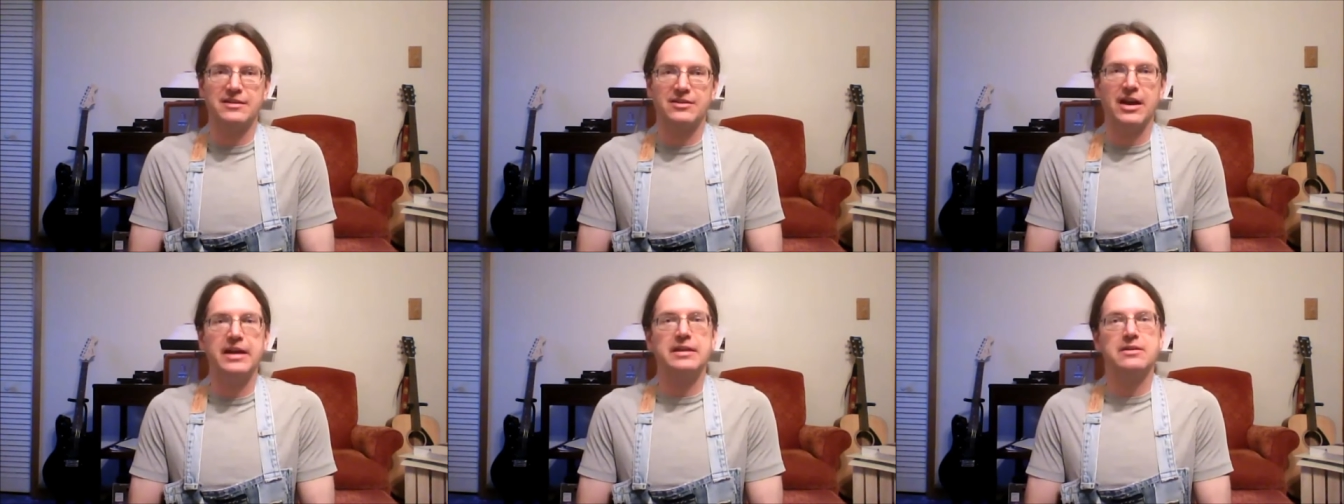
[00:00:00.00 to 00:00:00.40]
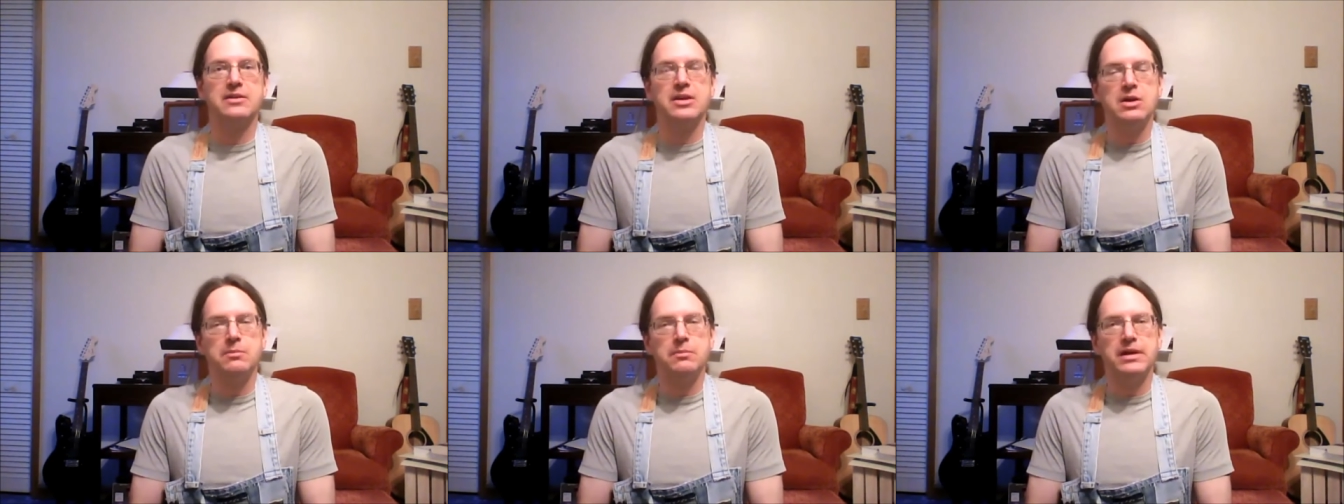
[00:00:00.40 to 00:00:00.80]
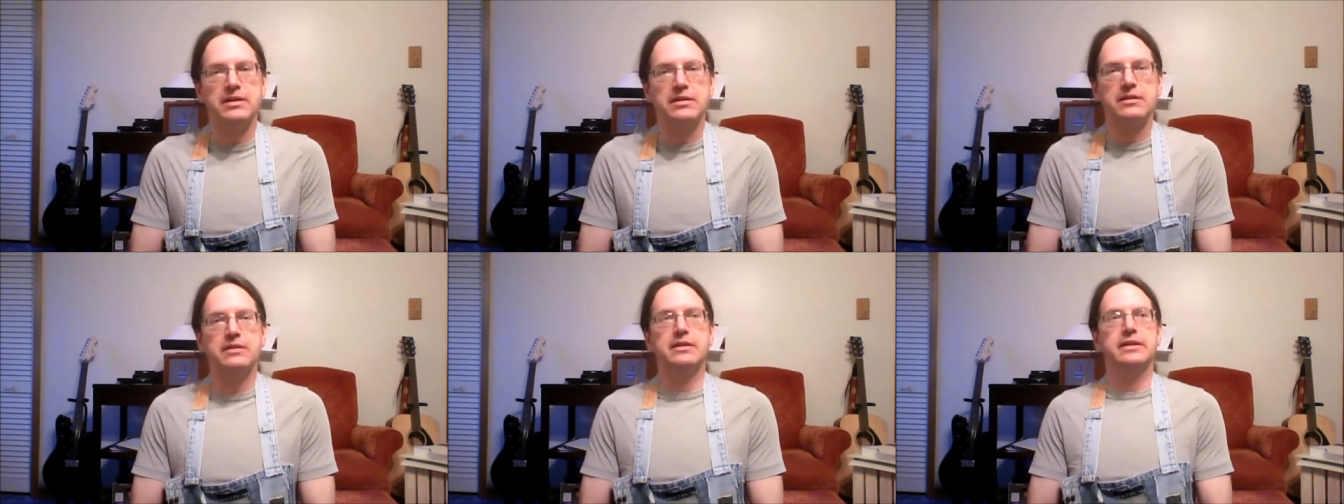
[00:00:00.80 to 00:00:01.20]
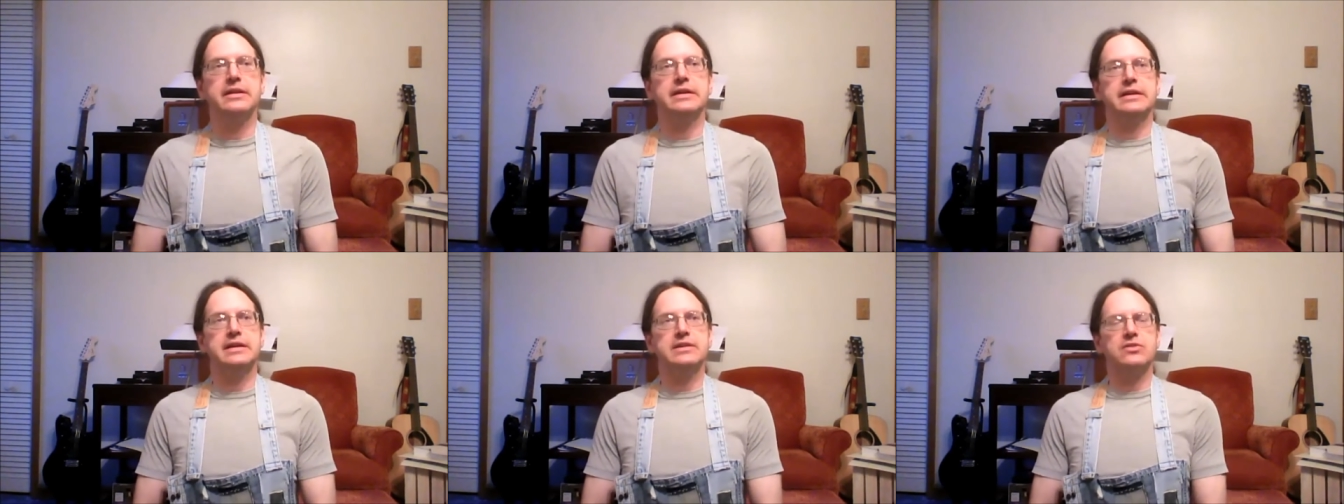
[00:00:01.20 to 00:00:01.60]
right but
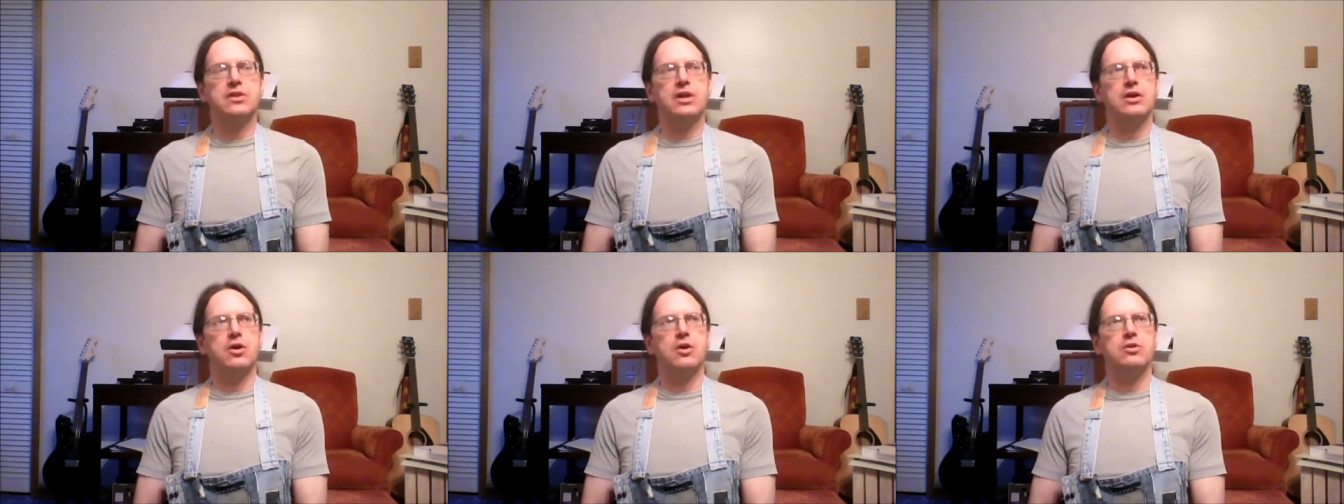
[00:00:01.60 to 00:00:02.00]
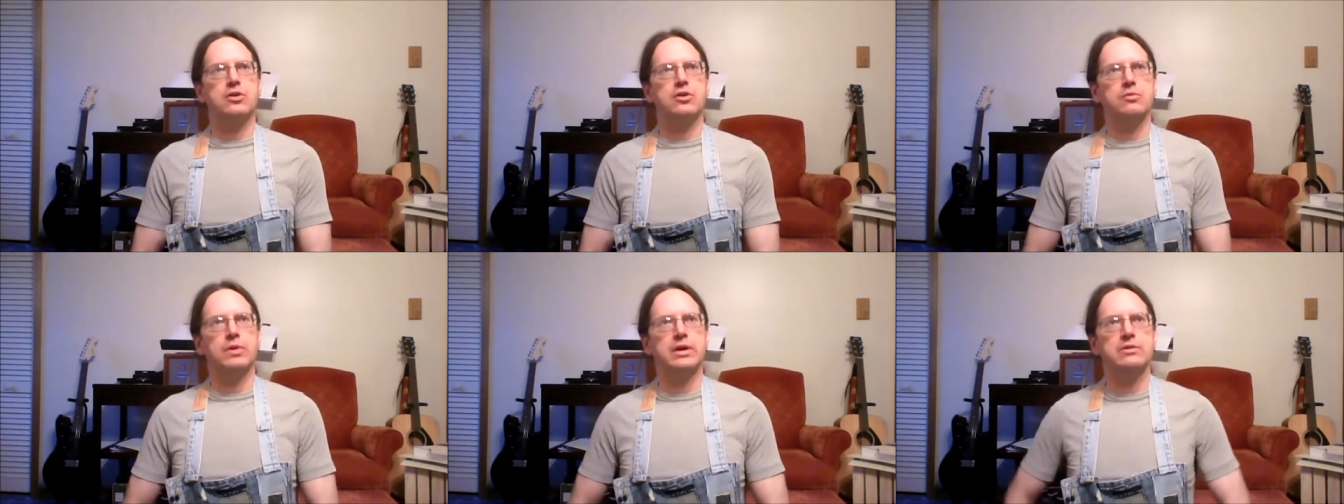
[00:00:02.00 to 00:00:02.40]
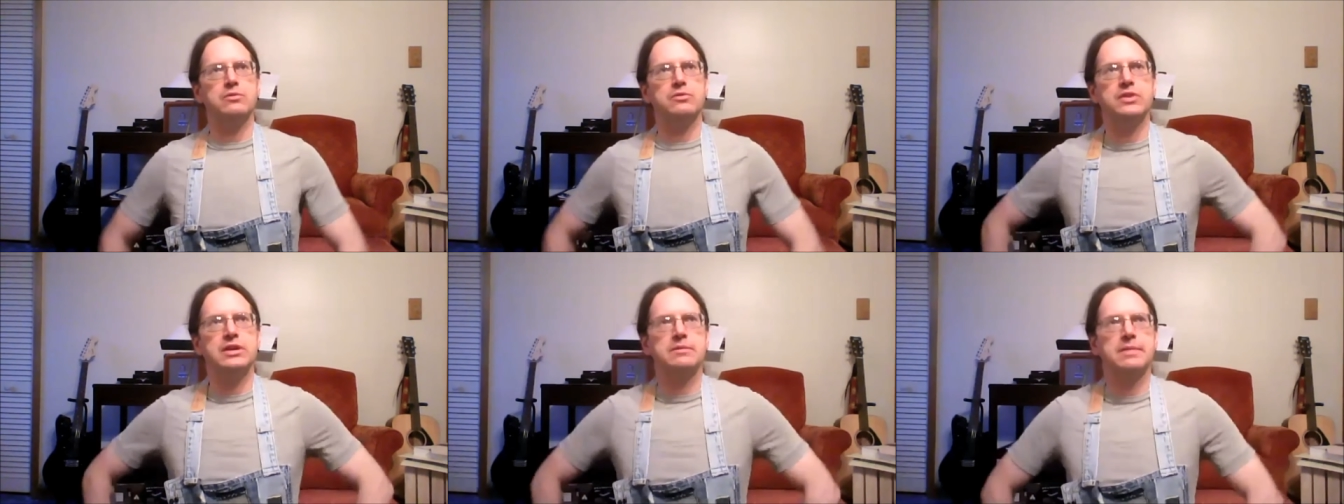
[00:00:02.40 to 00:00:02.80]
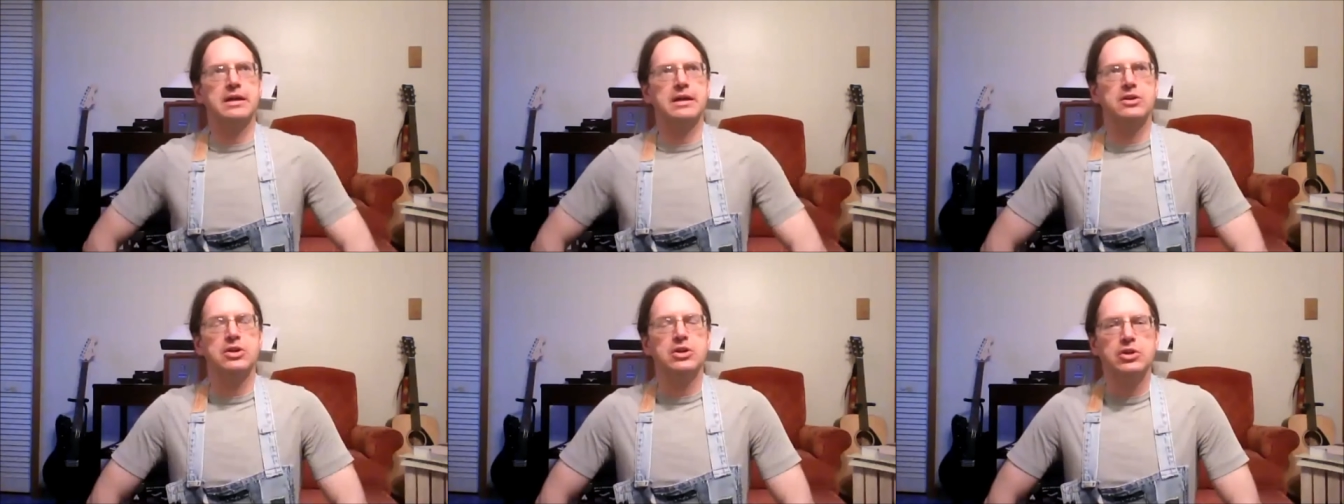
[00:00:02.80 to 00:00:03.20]
it gets a lot harder when you think
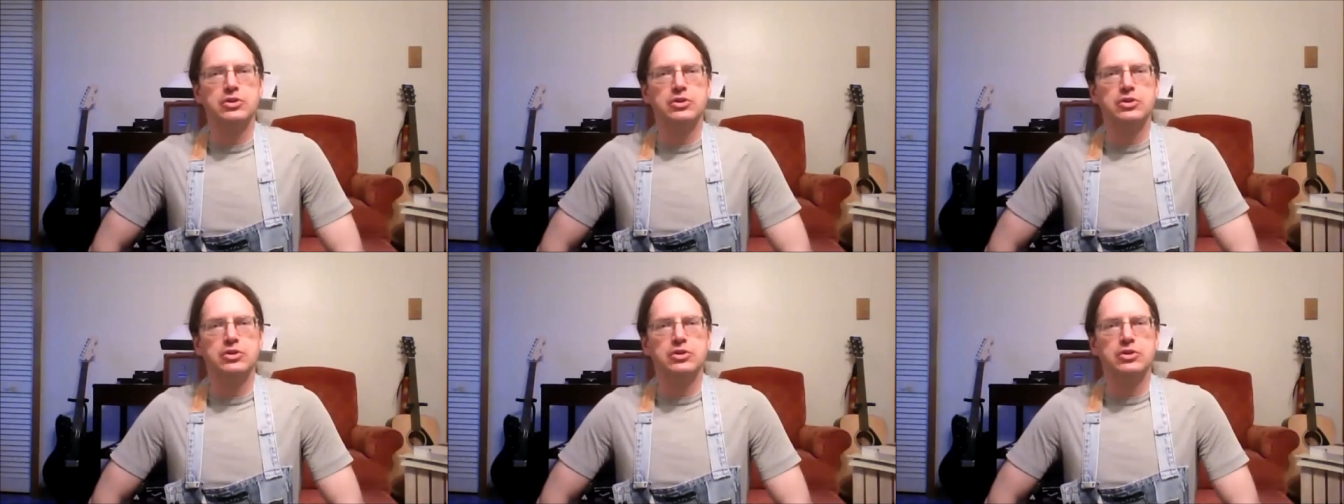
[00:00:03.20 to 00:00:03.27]
about